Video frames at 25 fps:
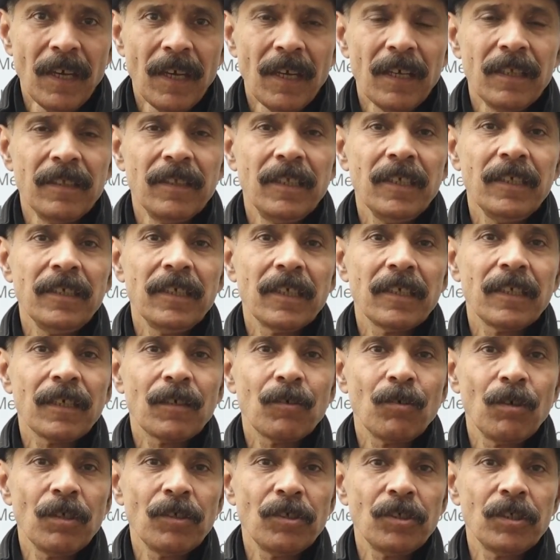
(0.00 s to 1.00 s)
These are the
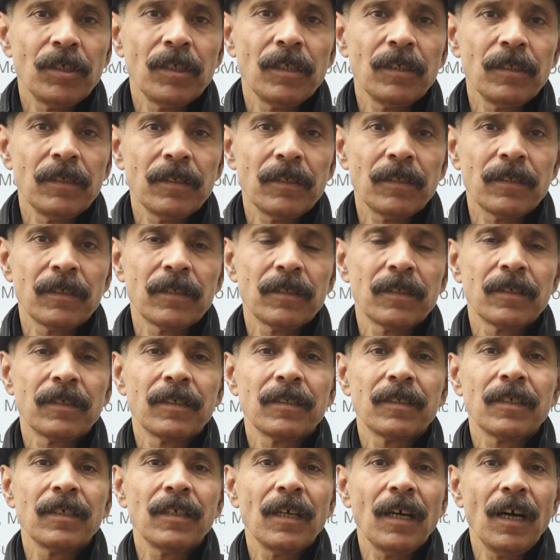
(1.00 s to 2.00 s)

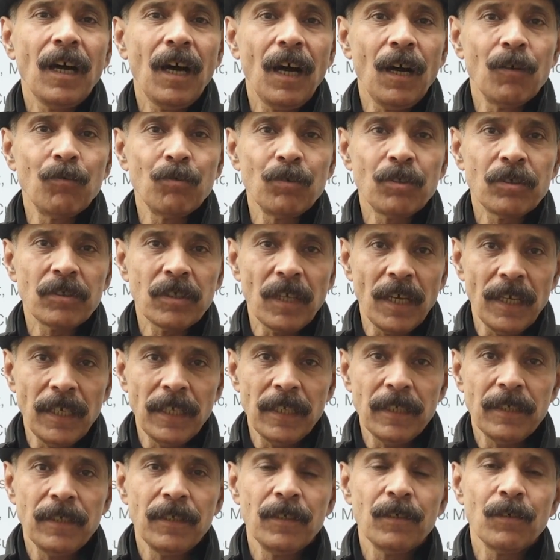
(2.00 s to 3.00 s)
questions
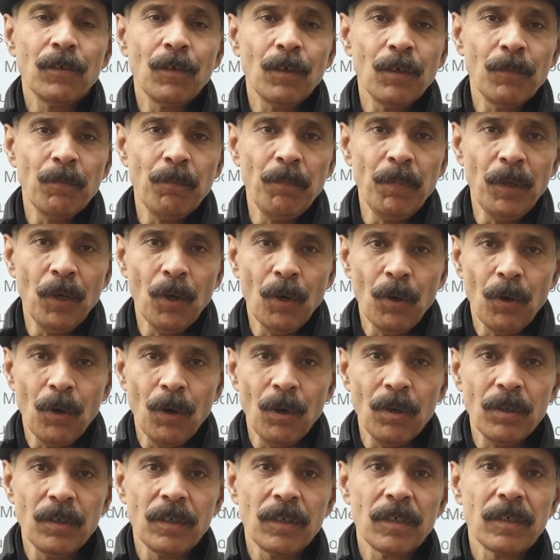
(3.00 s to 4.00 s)
outside or
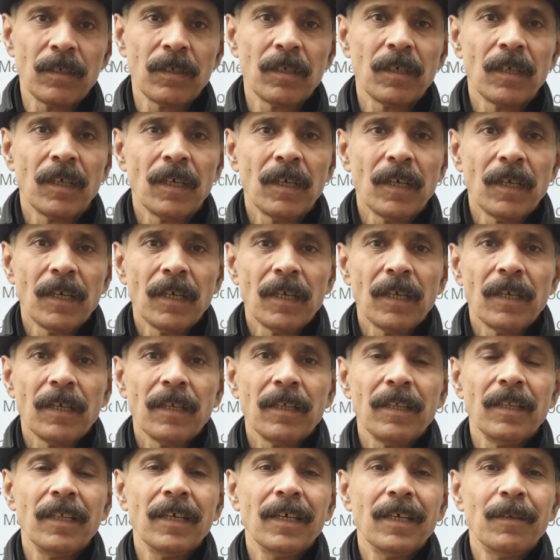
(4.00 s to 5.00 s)
beyond
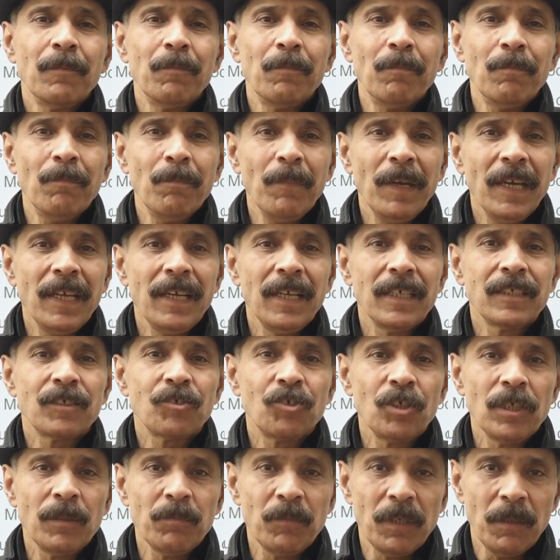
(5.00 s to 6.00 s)
the
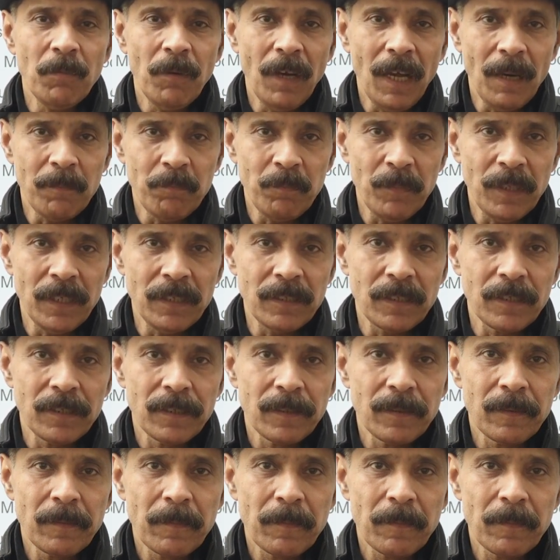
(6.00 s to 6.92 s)
mainstream development.